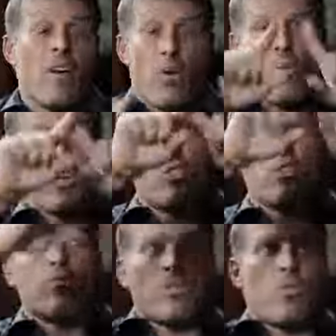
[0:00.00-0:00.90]

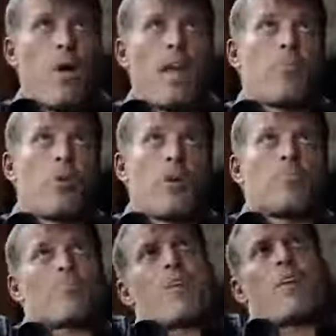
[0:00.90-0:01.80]
There's a way to
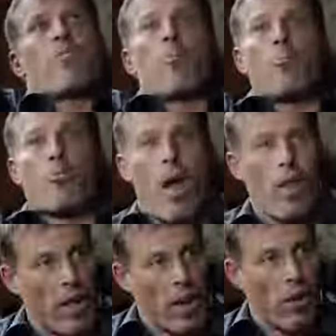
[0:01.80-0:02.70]
put kind of an
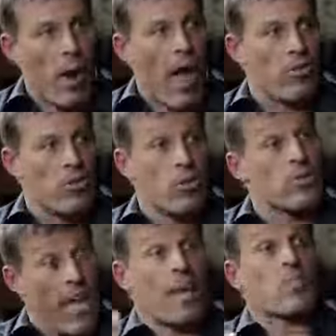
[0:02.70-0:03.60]
umbrella around you
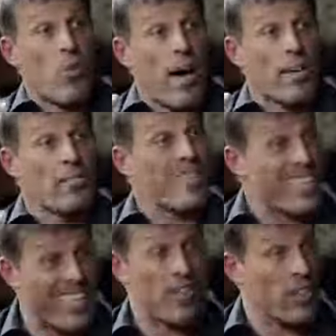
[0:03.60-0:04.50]
tax-wise,
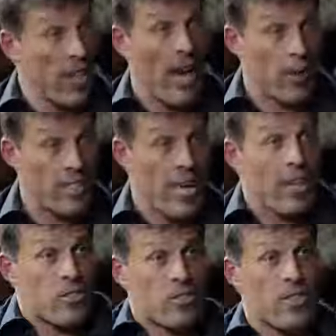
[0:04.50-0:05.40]
legally, the IRS
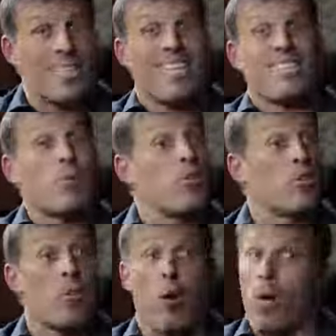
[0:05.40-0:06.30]
sanctions it. It's been
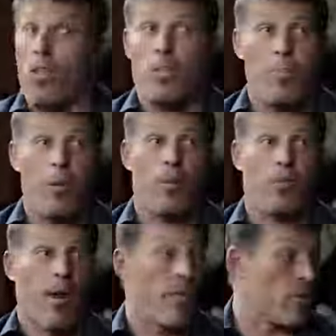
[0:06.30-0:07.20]
used by wealthy people
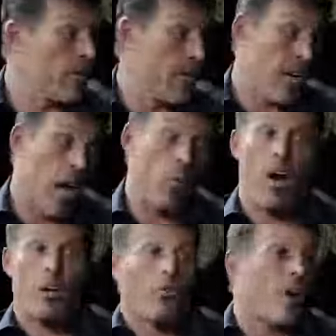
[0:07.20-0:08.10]
forever. I
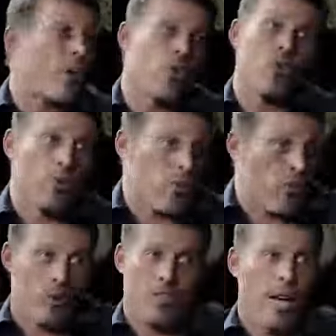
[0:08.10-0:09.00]
walk you through how you can do it
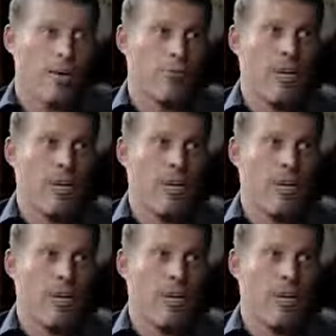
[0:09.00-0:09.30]
for yourself.